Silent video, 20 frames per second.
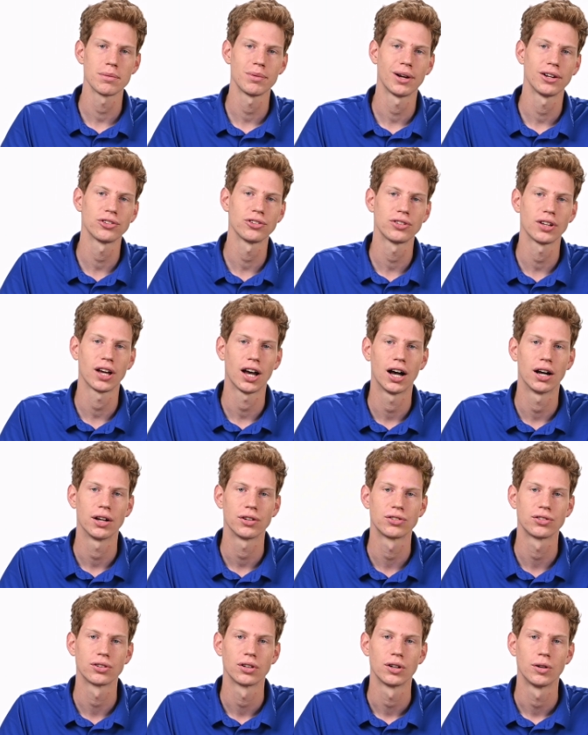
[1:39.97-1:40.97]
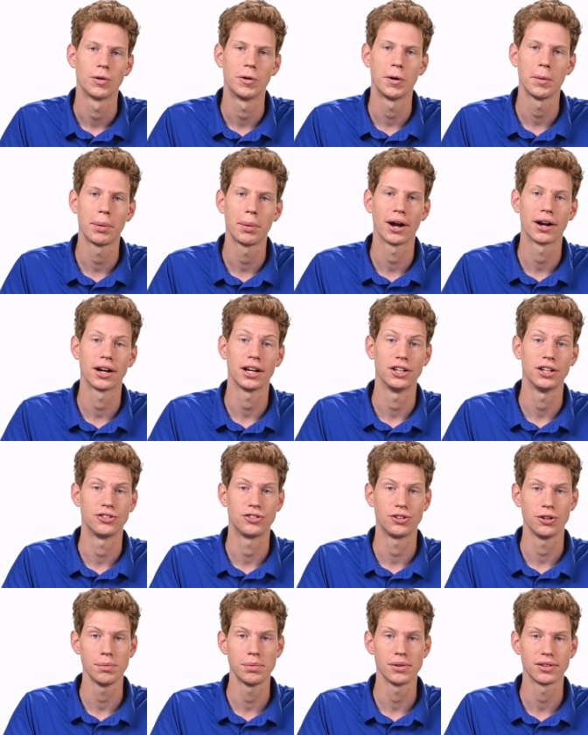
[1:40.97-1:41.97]
the module to us, we repair it in
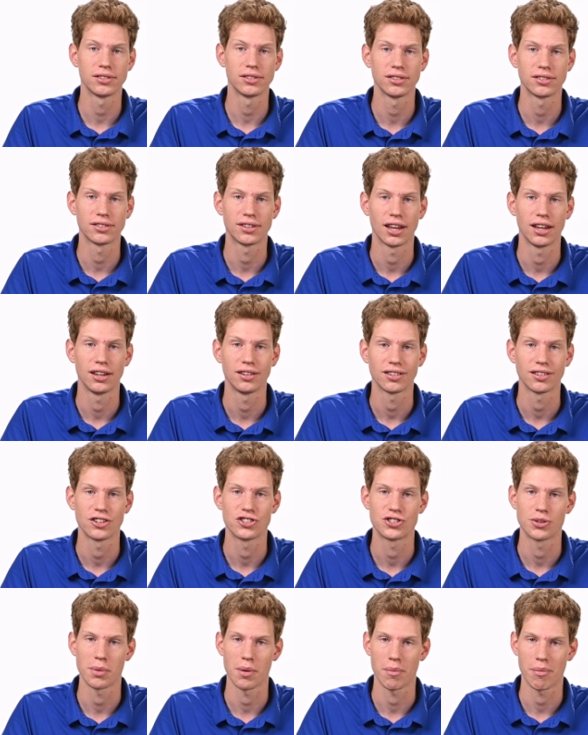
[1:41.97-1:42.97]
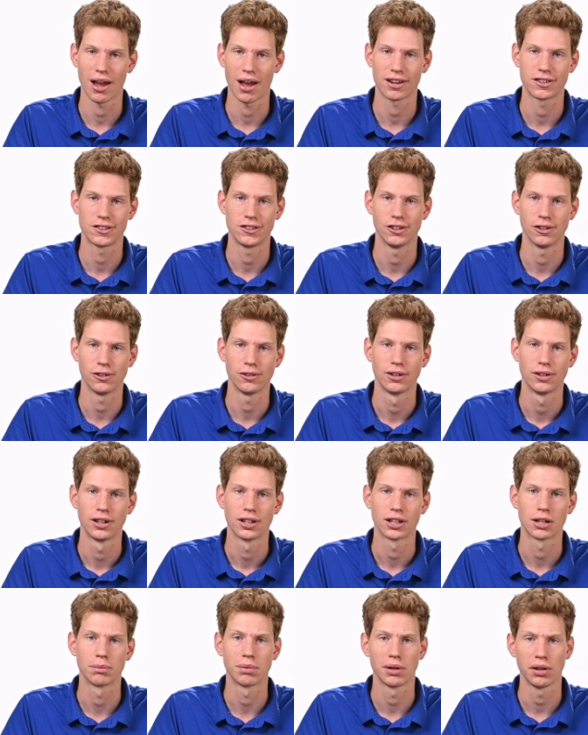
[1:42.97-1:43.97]
2 business days and ship it back to you,
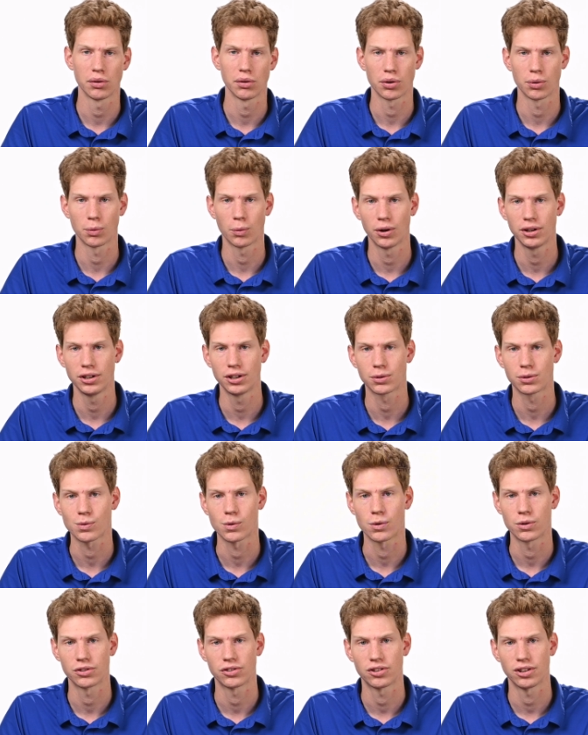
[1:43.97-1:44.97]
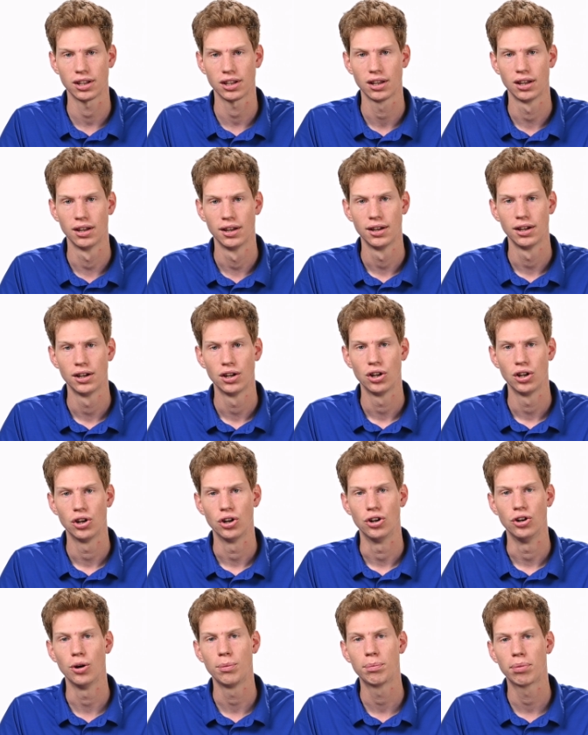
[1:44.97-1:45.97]
complete with a 1-year warranty.
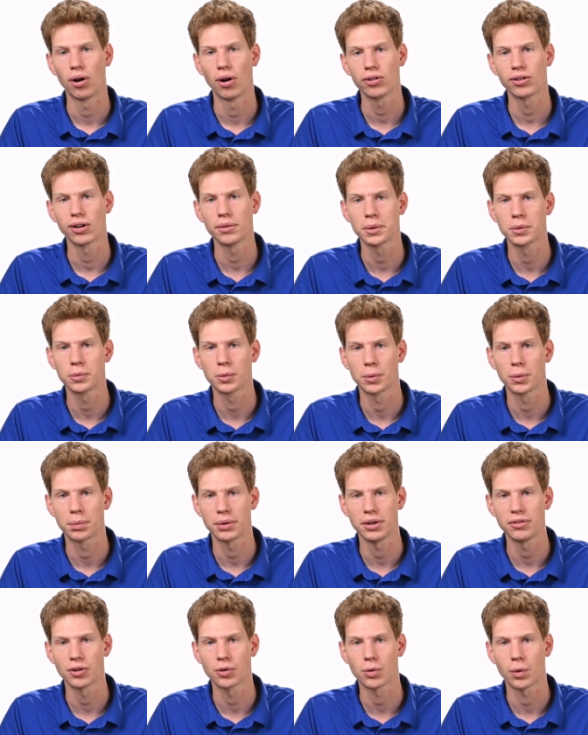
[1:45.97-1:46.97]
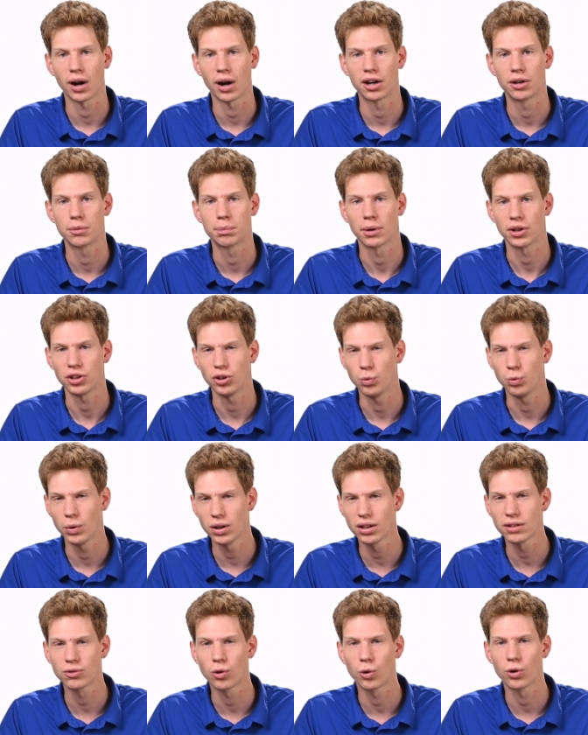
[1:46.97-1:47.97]
No programming will be required, but you
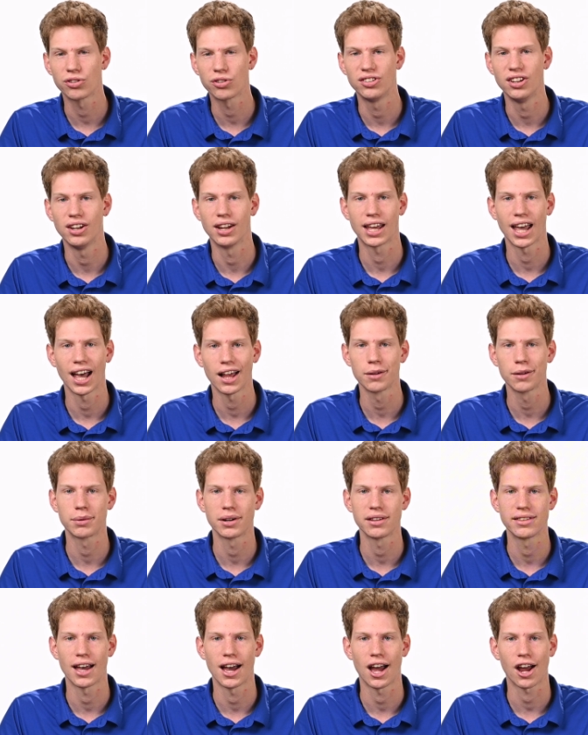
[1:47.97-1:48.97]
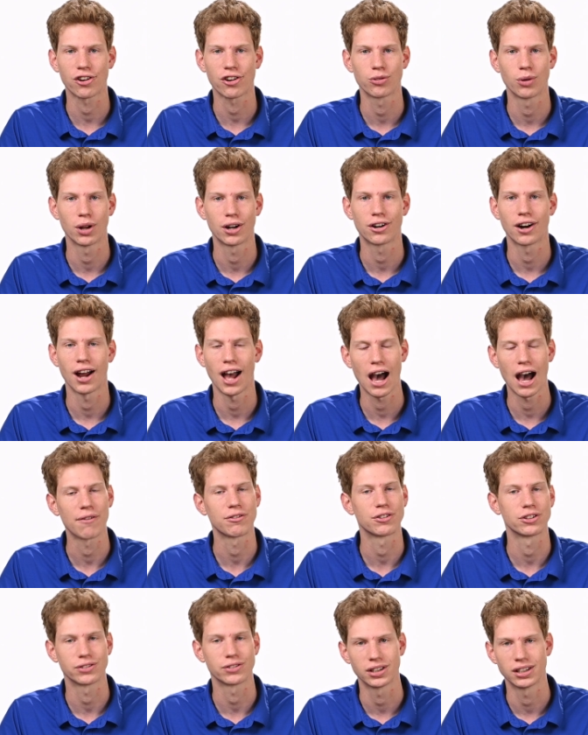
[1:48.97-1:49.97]
will of course need to calibrate the actuator
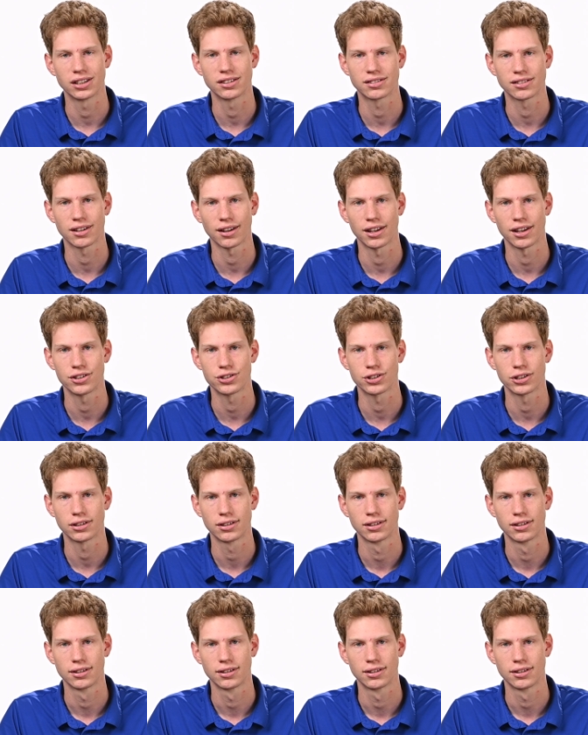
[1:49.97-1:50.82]
after reinstallation.